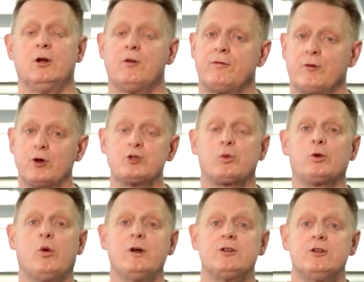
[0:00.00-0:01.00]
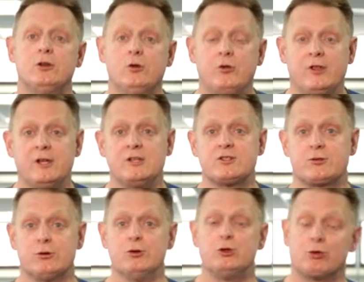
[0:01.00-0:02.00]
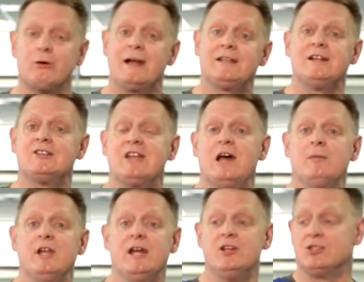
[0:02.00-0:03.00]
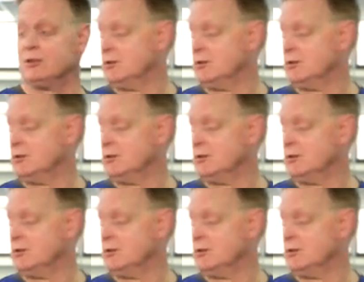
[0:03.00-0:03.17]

First, we're going to do things through direct examination,